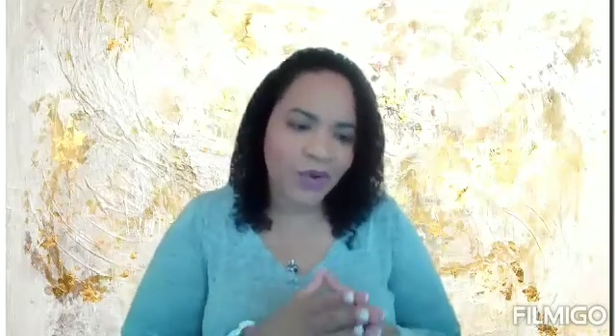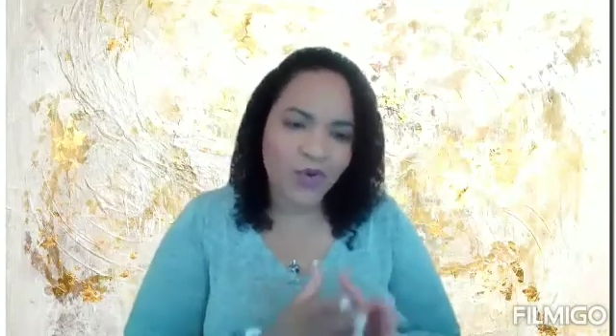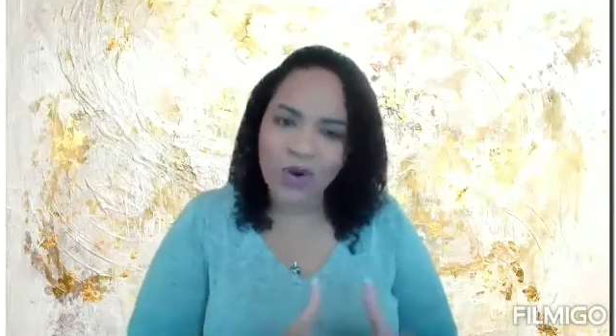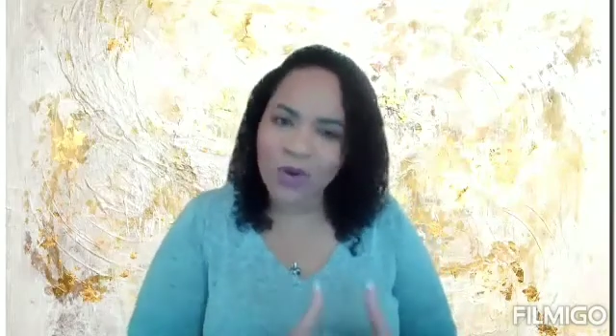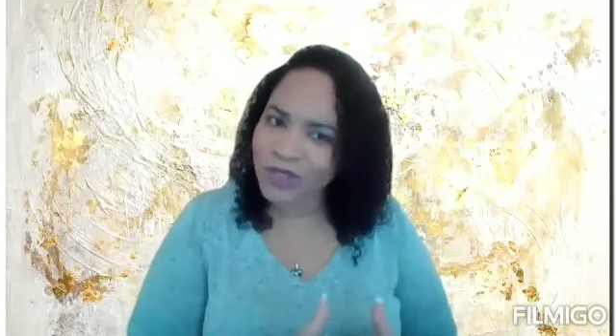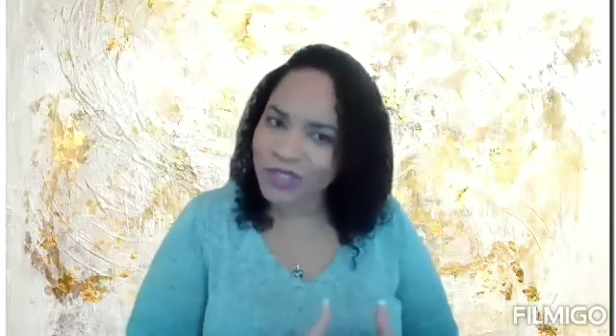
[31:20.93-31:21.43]

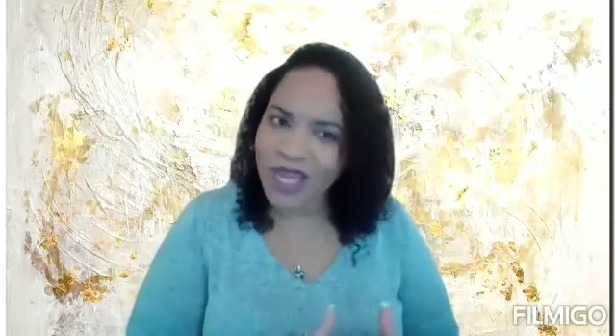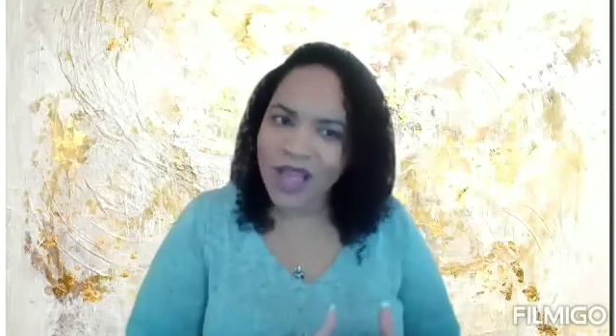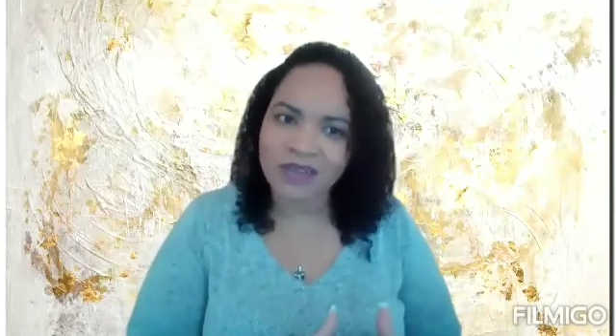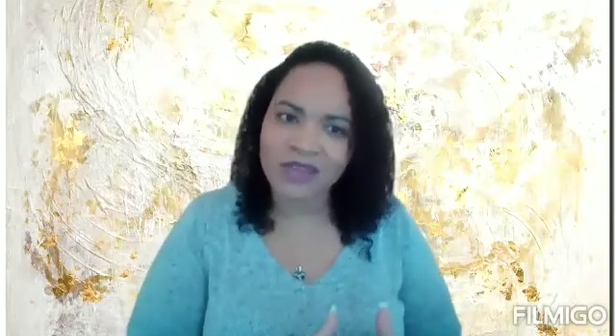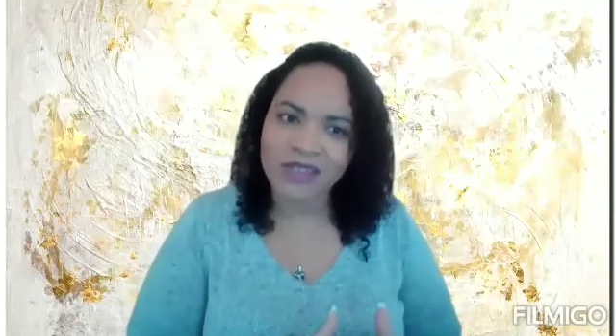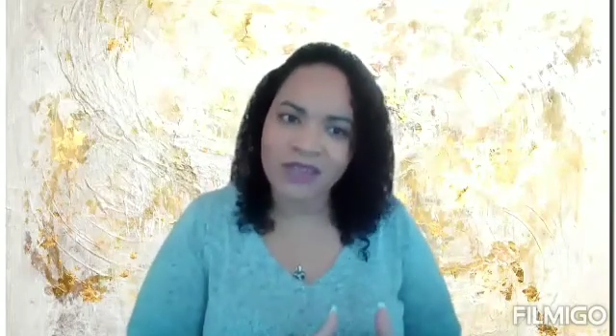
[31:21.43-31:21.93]
normal
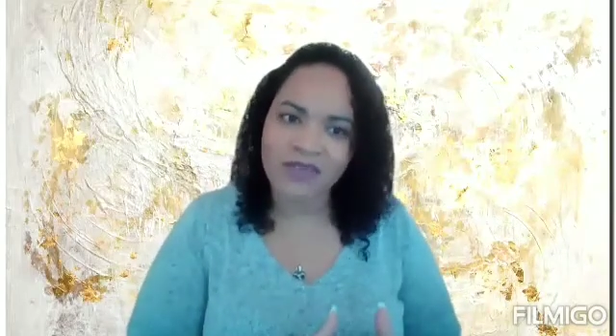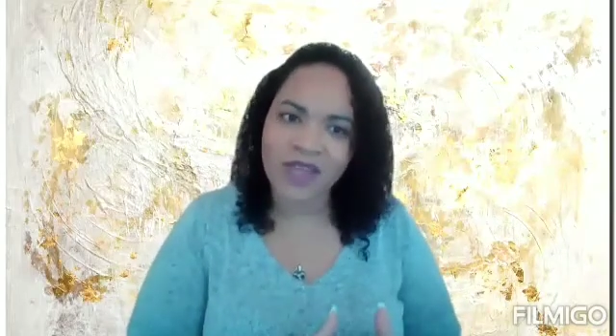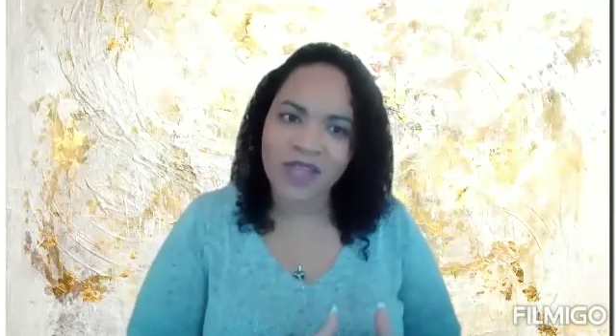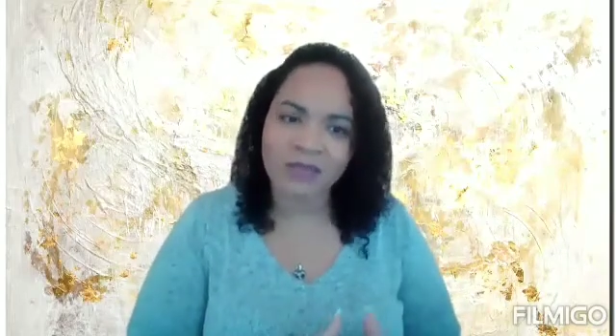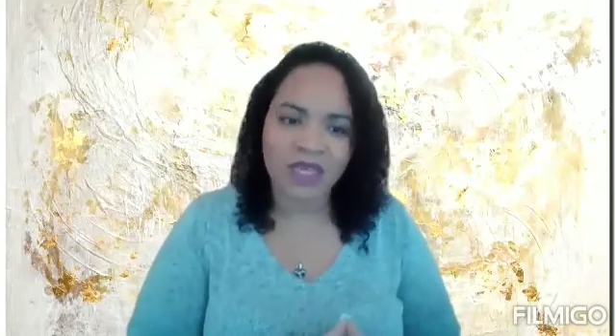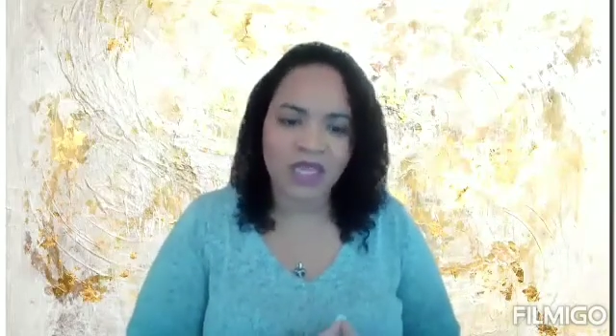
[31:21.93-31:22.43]
childhood
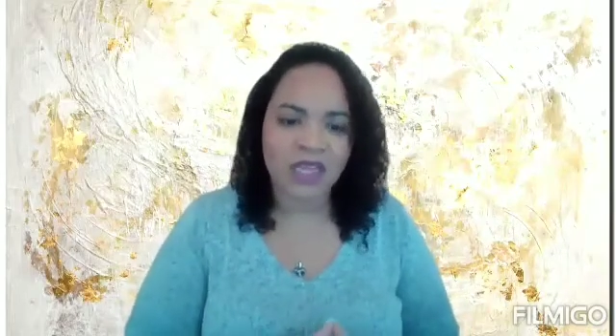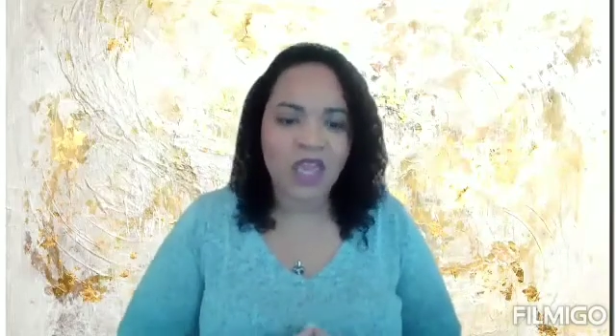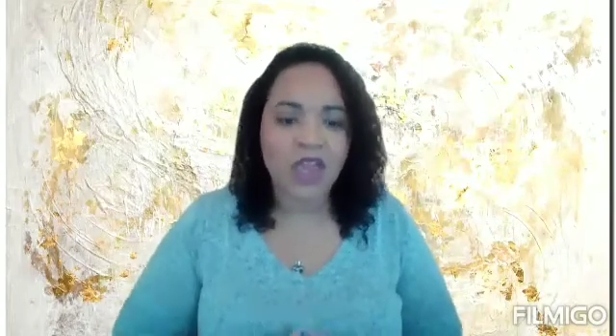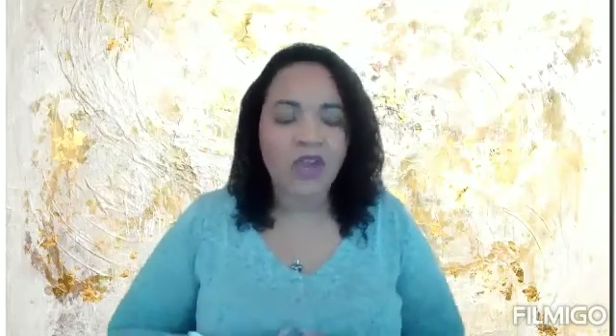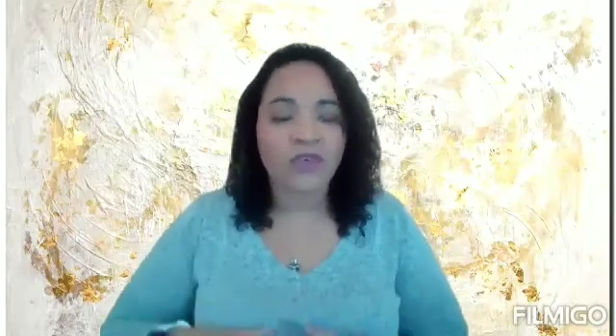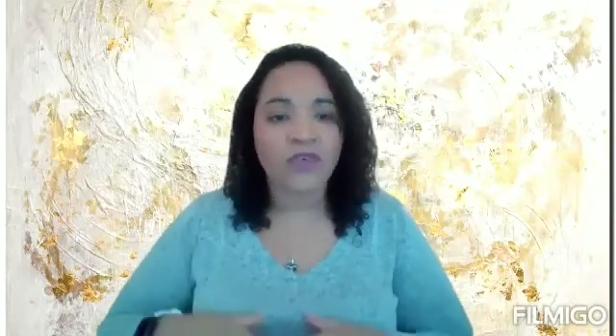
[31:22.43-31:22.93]
development
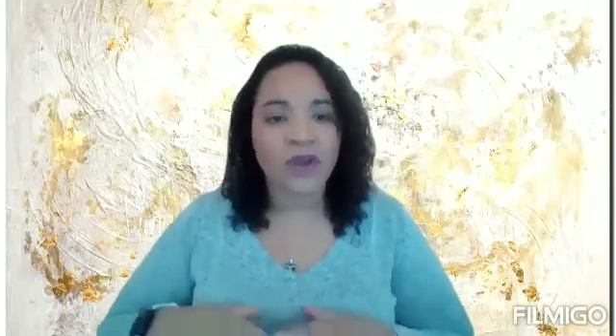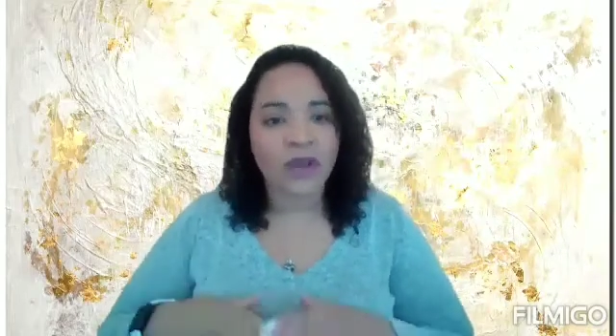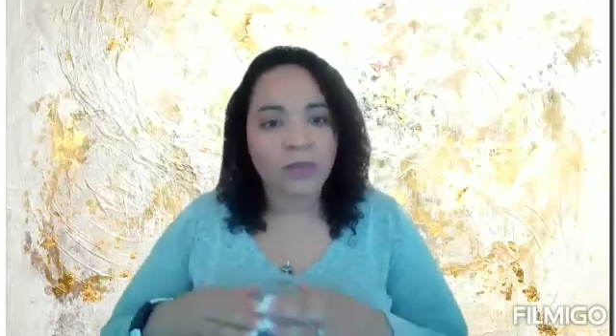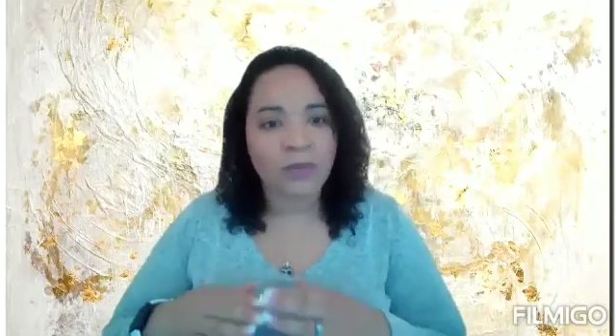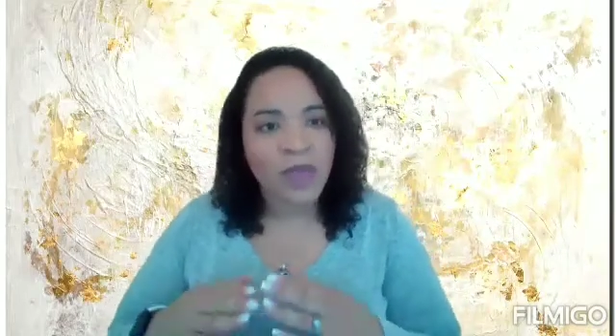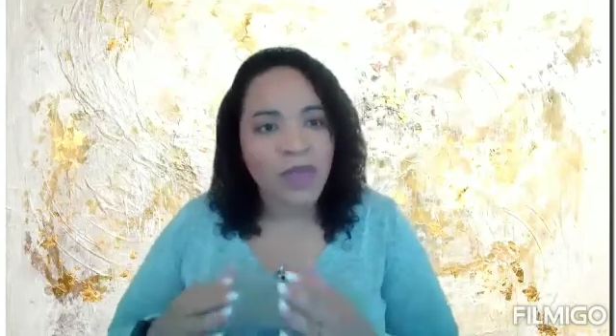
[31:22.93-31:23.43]

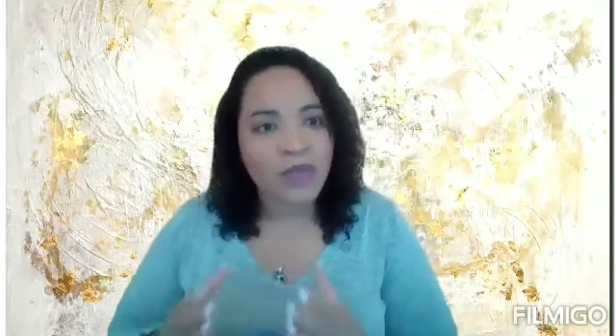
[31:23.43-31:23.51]
from,